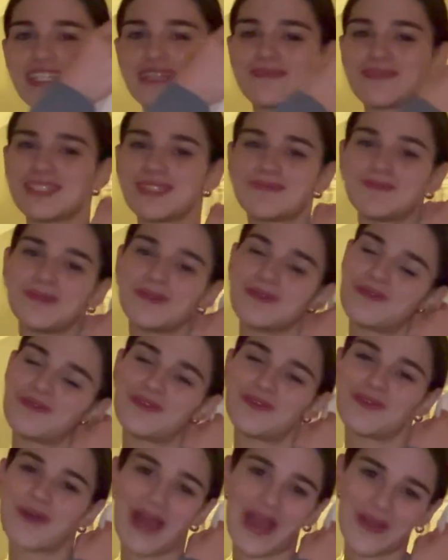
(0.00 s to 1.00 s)
up this
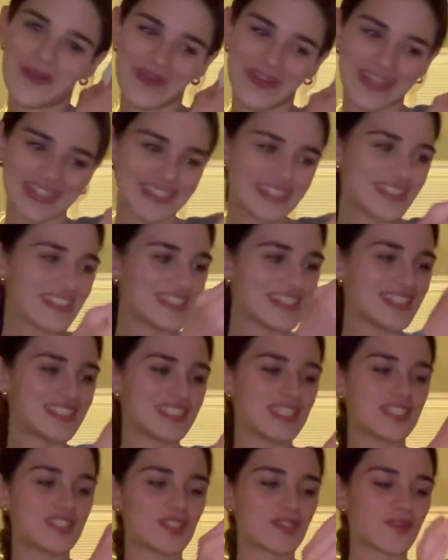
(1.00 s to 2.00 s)
beautiful white one. It's
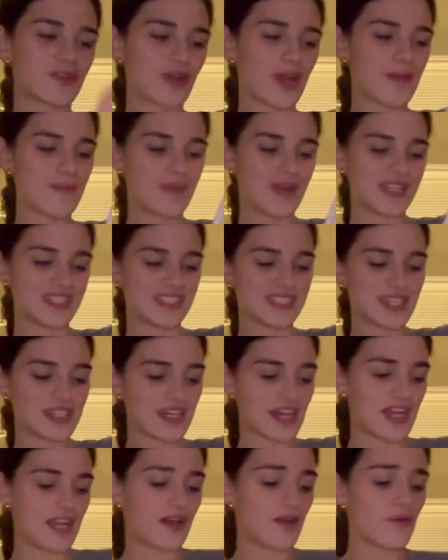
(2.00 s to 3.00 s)
such a great basic
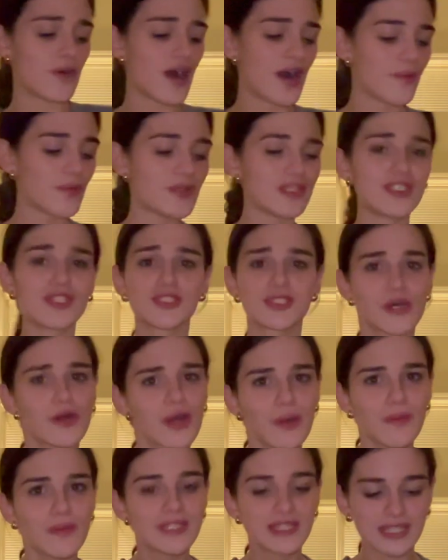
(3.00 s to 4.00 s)
and it will look so
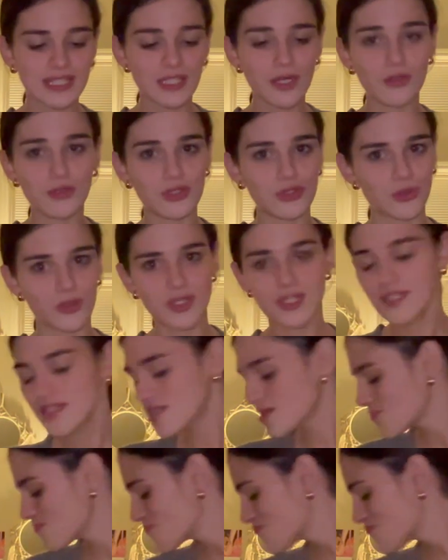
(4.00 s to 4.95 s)
good with those shorts.